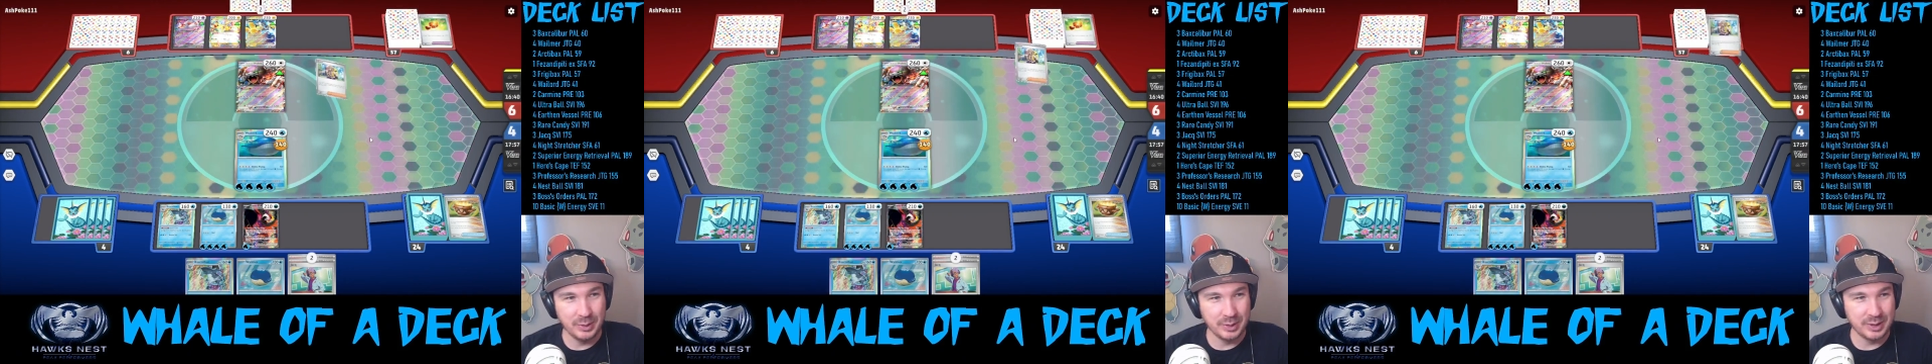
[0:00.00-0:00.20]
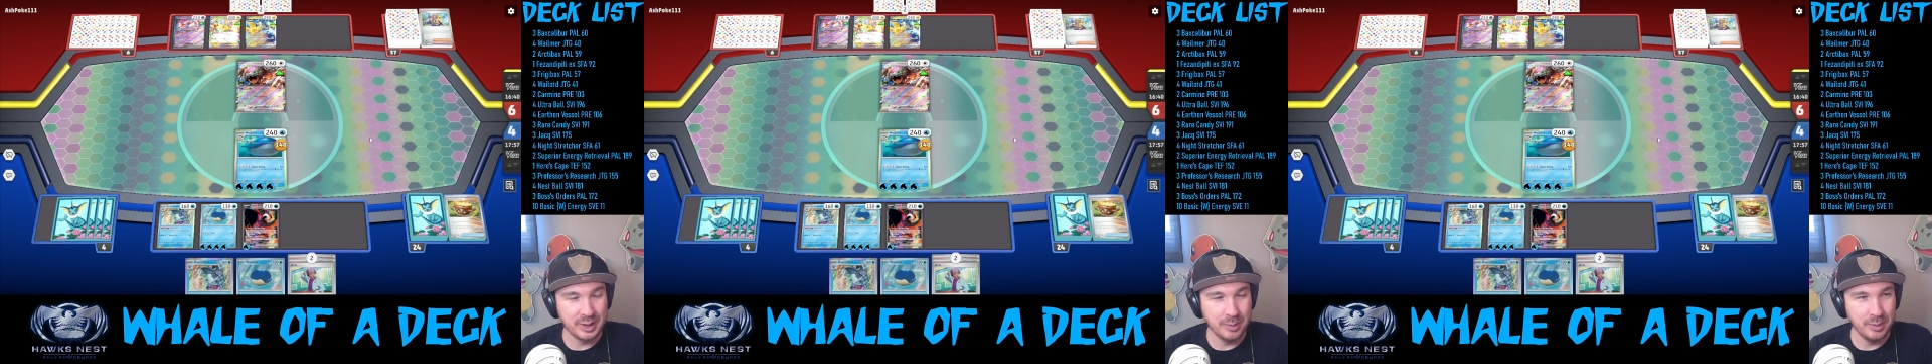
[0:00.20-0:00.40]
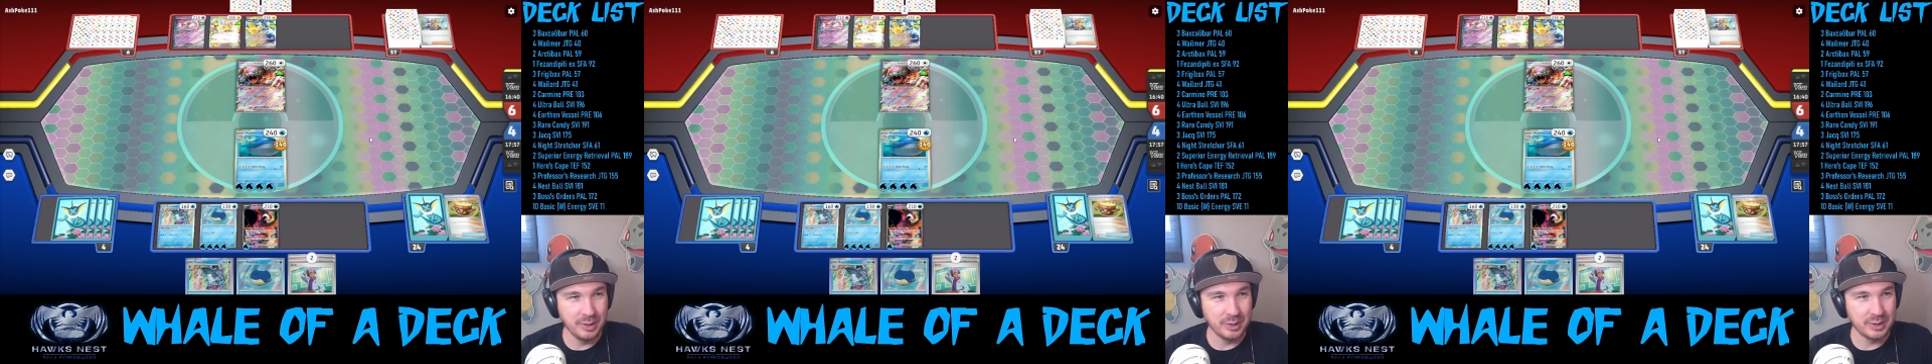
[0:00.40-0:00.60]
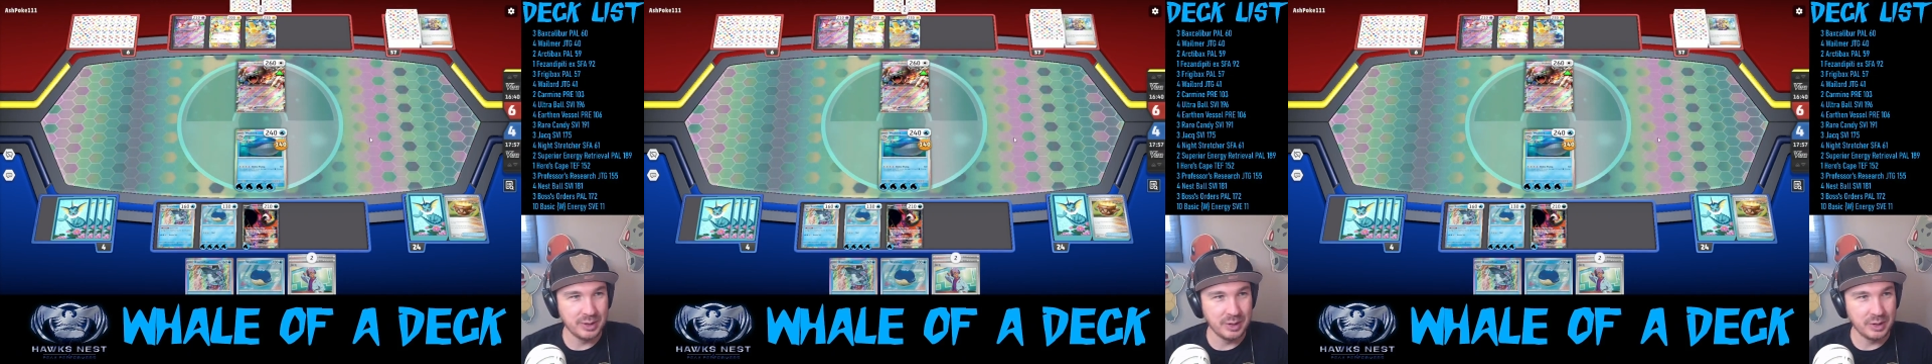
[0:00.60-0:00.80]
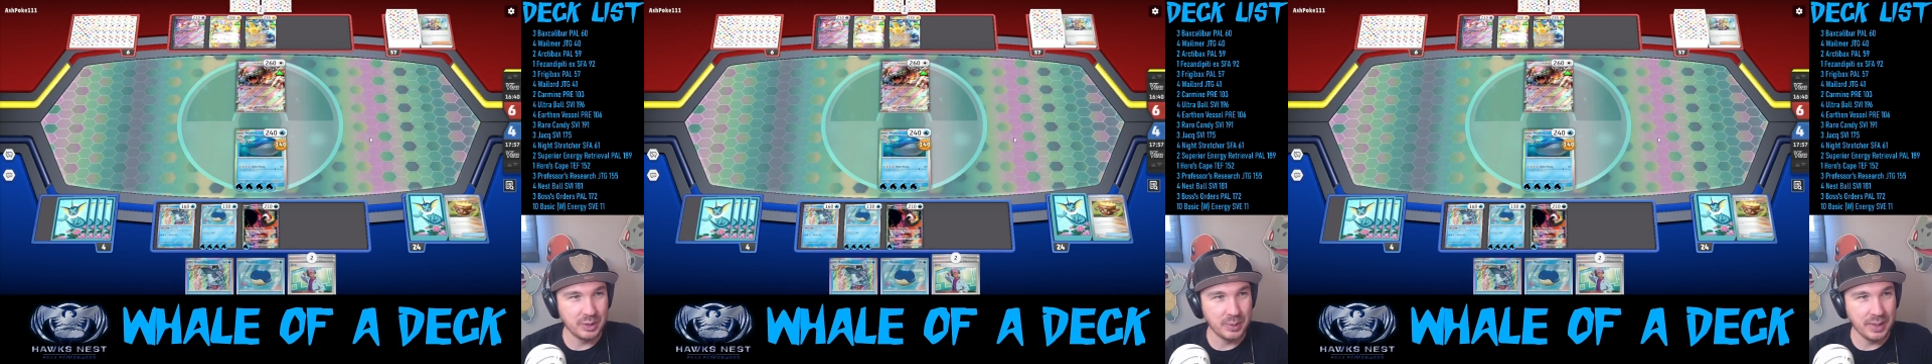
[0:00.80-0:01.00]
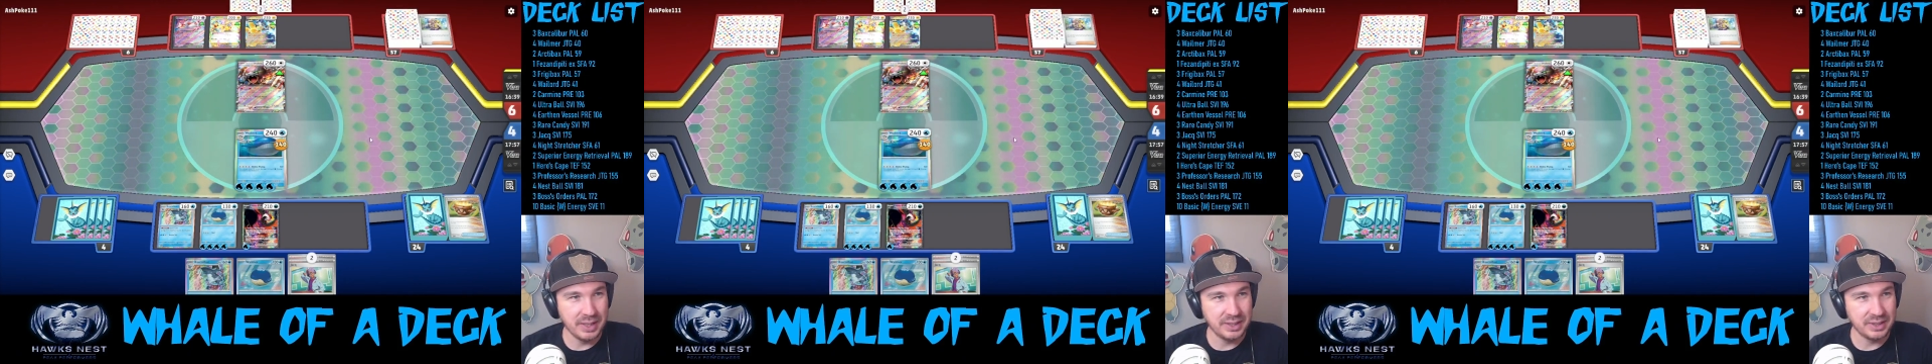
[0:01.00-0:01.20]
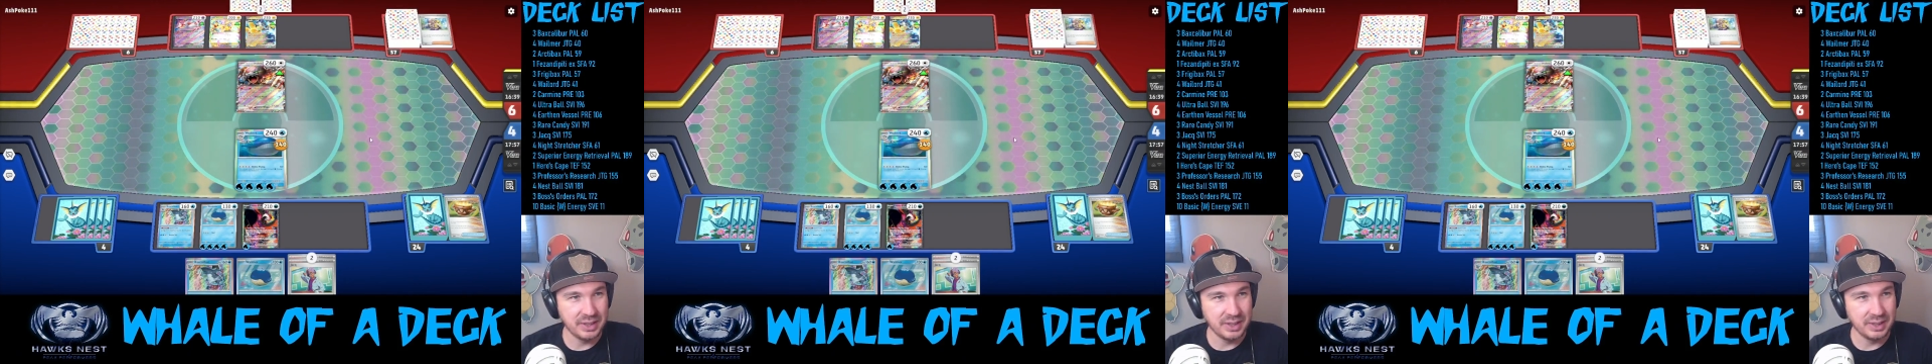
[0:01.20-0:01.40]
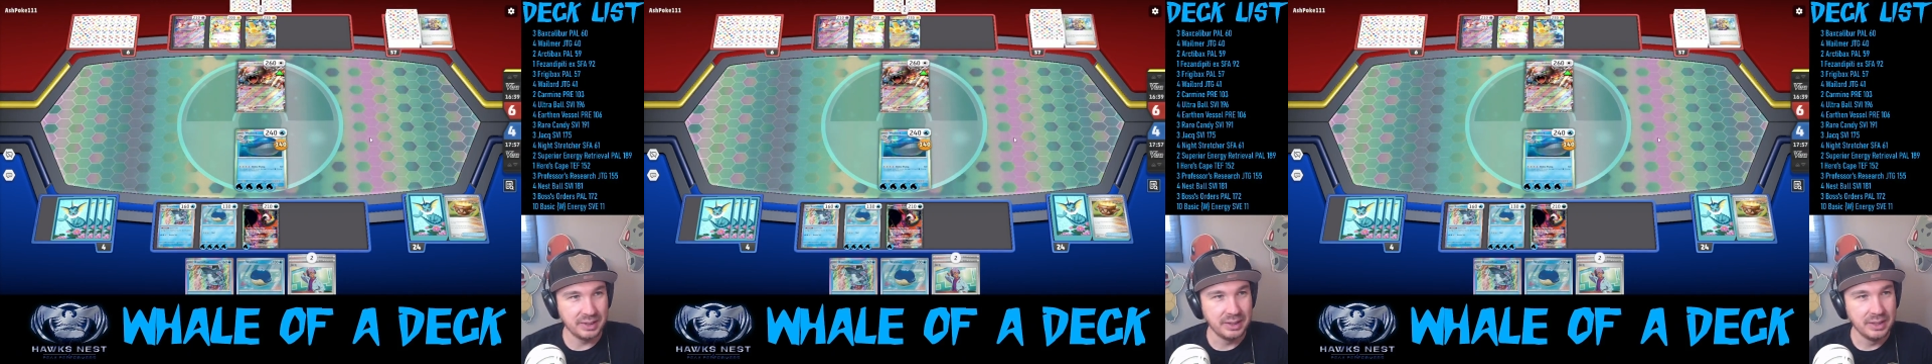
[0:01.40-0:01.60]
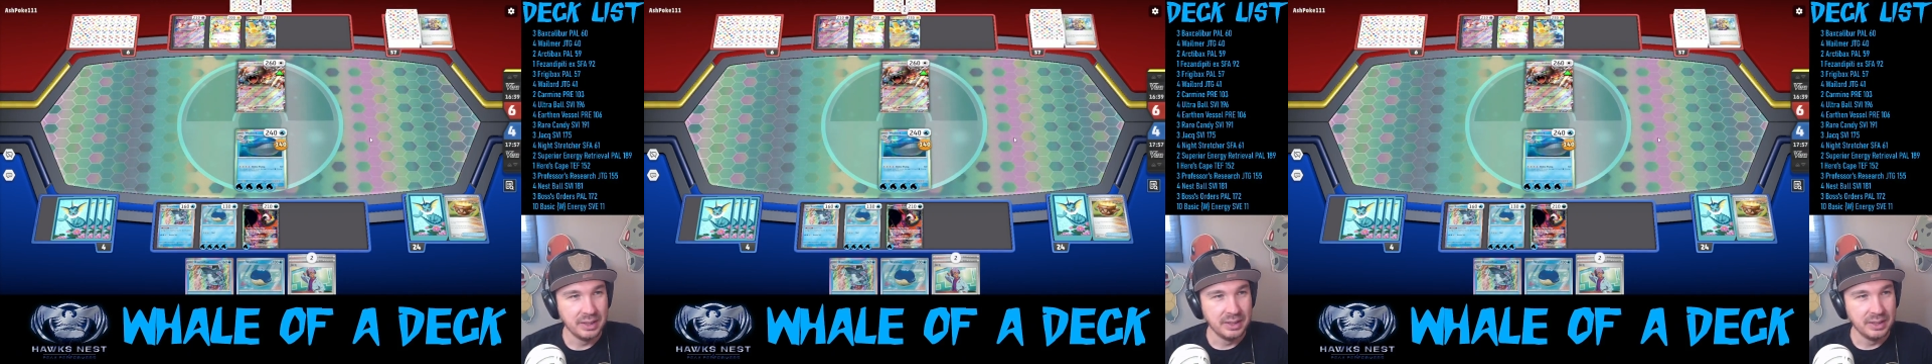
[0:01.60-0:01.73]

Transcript: a similar situation